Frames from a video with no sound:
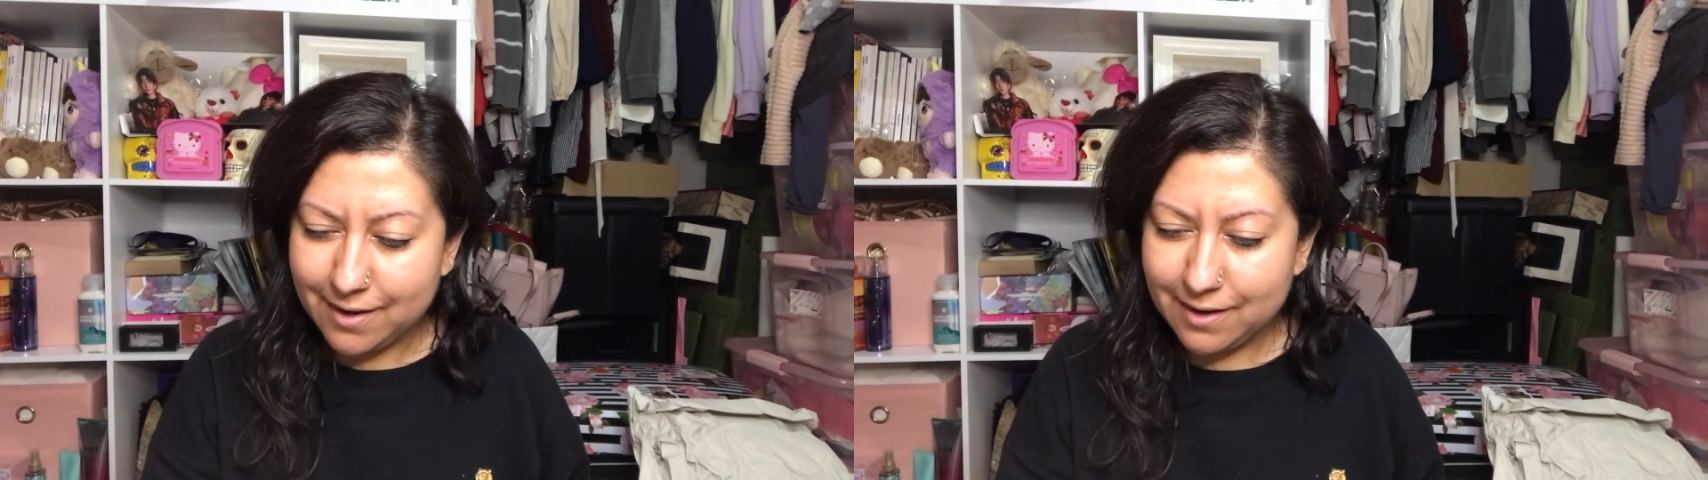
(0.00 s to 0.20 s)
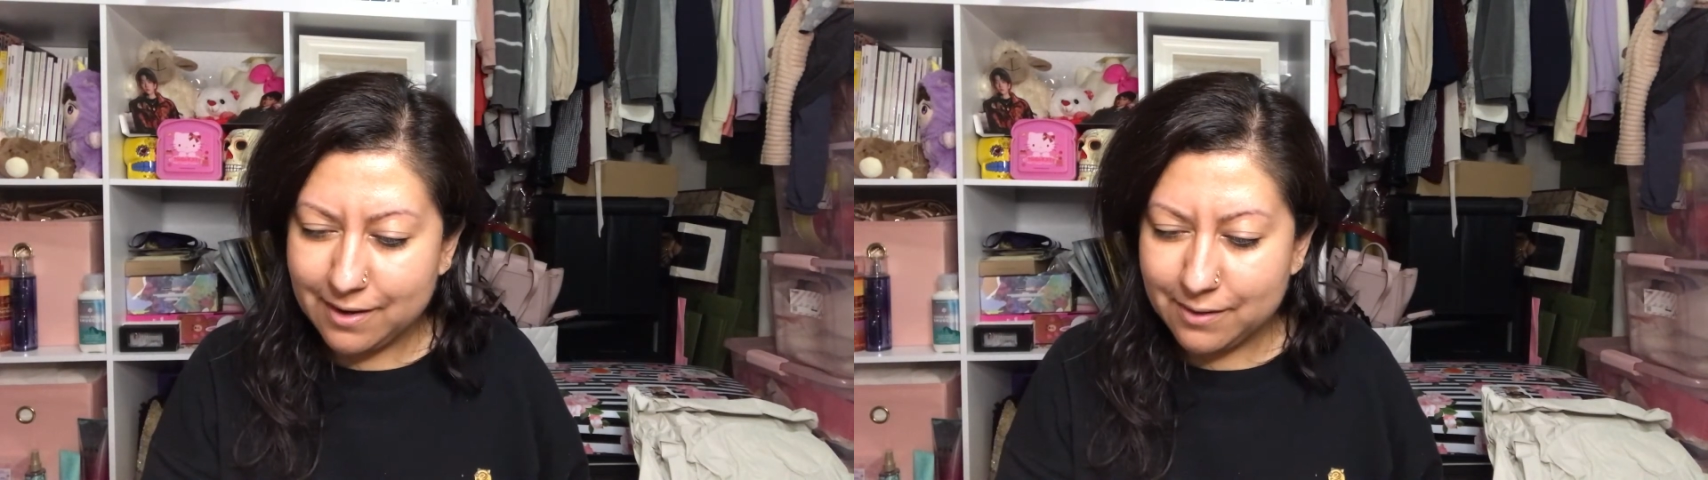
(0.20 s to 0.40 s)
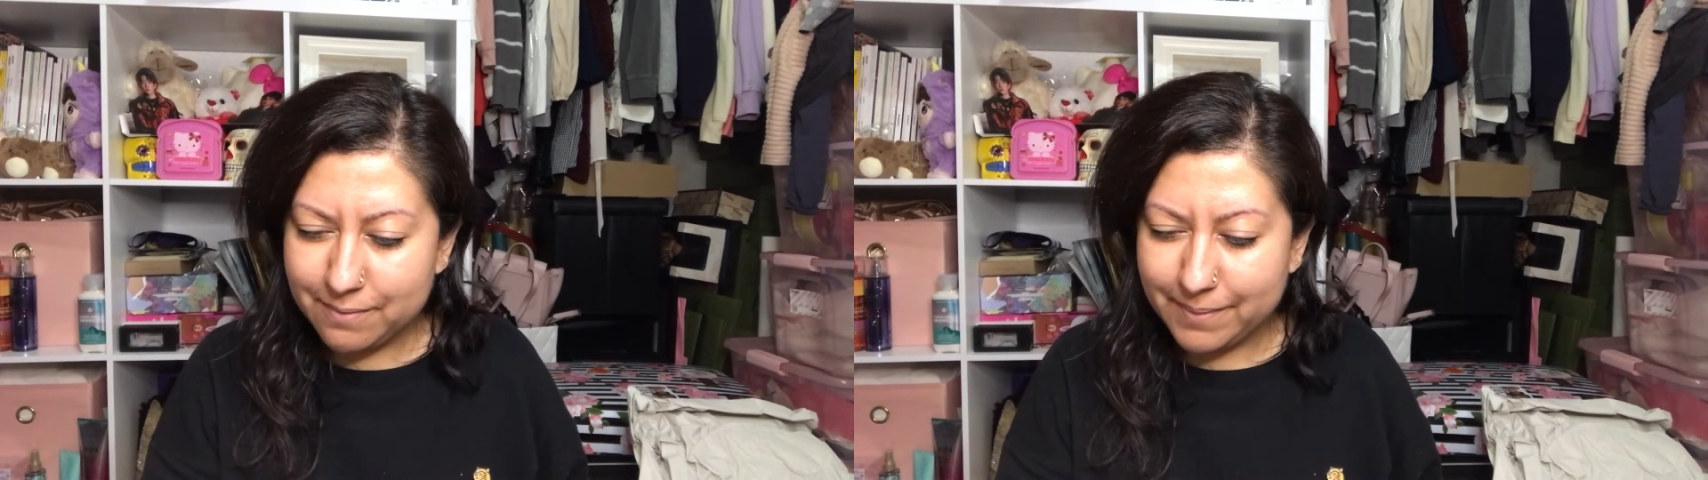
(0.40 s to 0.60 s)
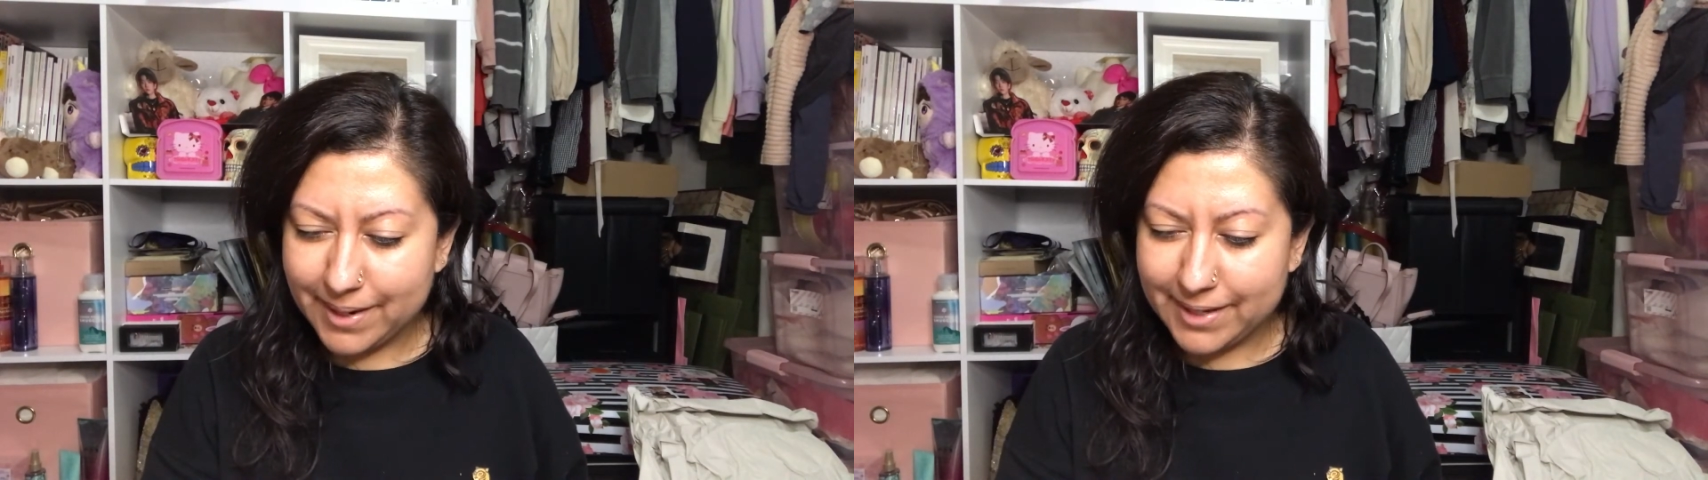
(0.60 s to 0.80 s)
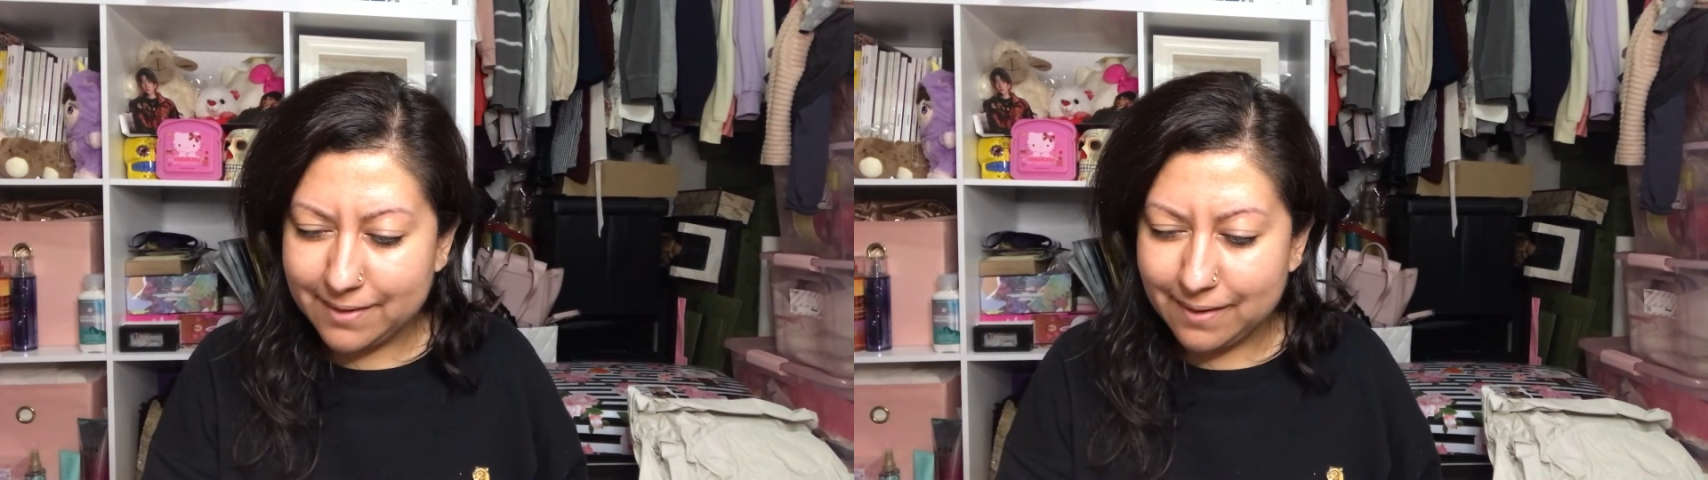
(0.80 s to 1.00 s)
Oh
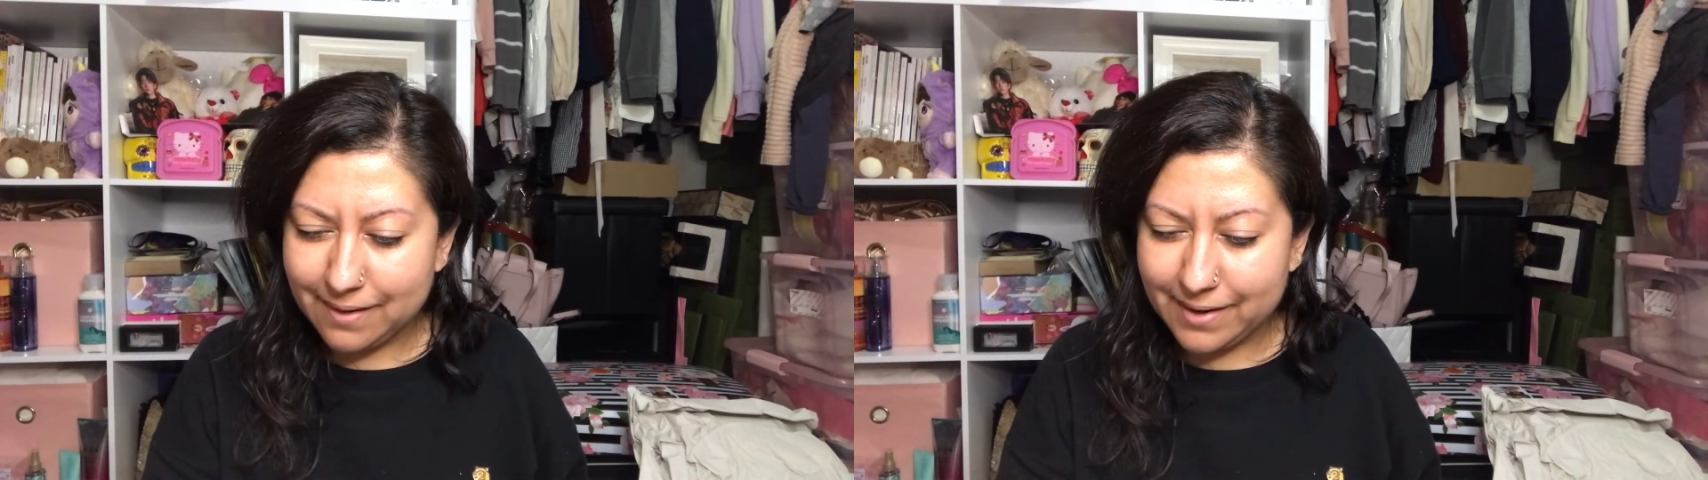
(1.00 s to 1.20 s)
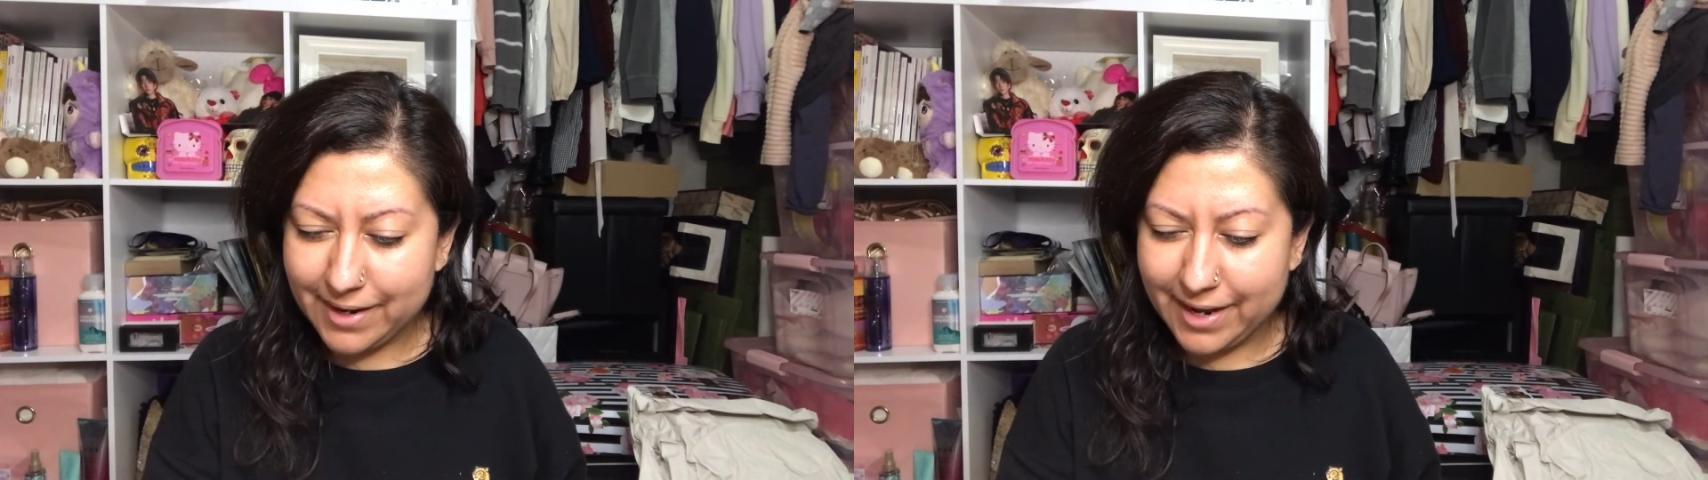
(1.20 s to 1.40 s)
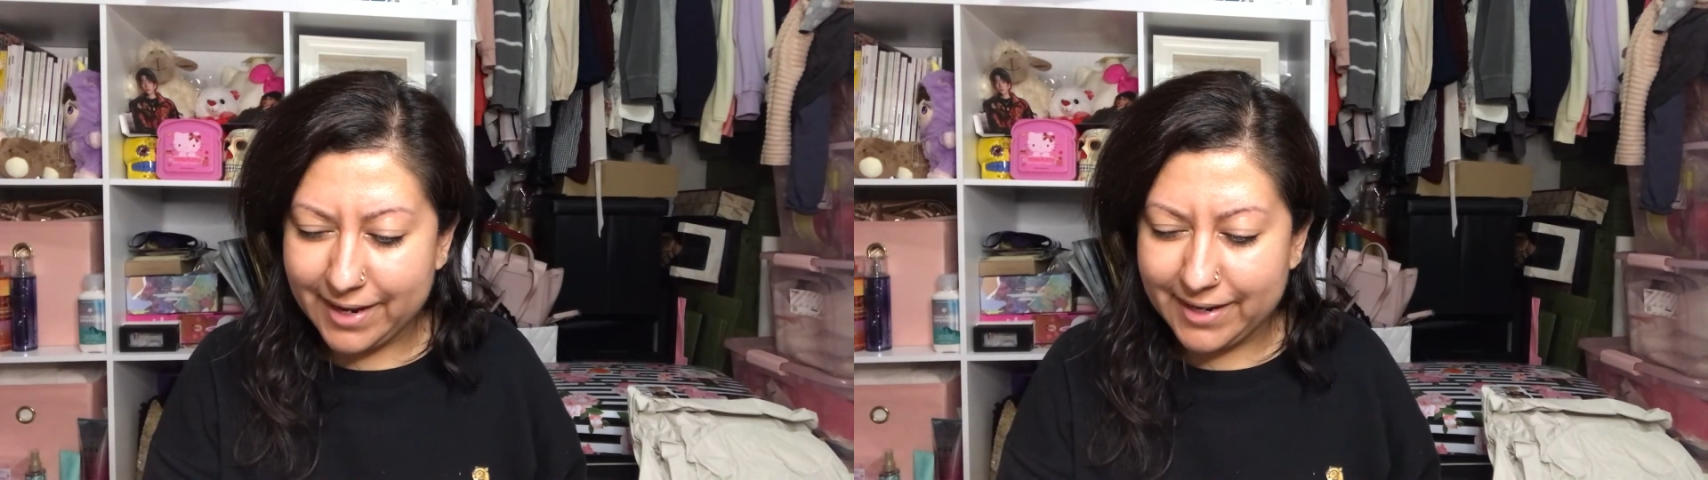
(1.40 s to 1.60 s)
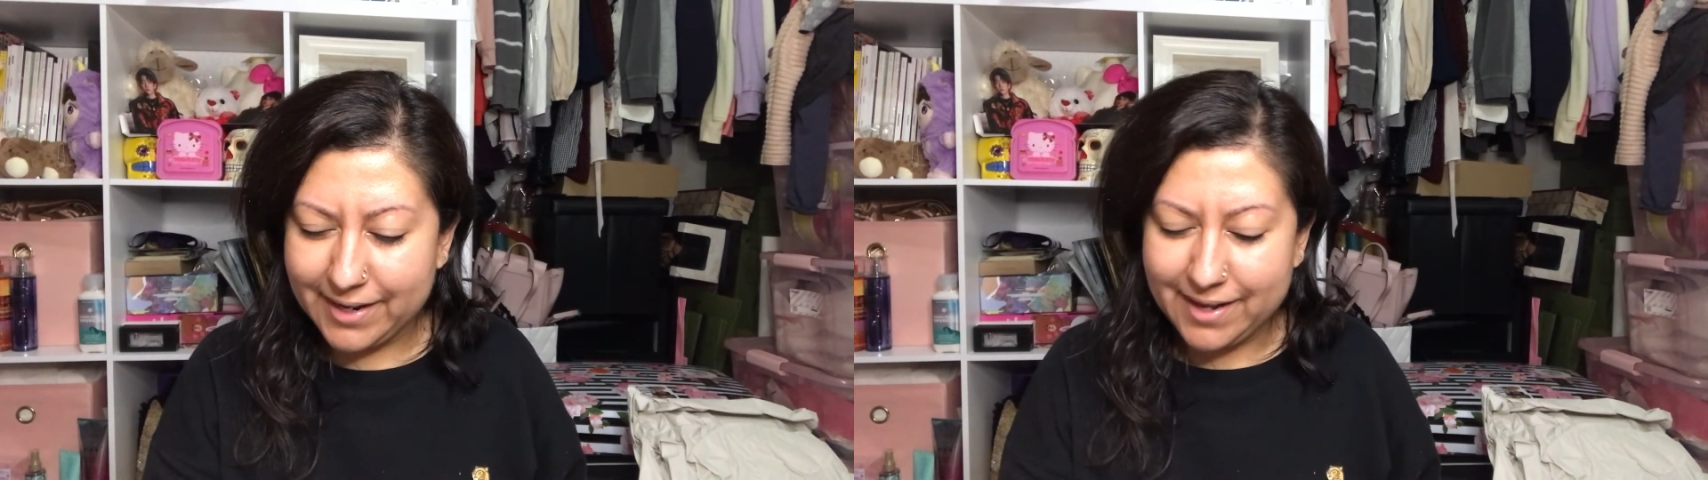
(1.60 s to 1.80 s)
my god.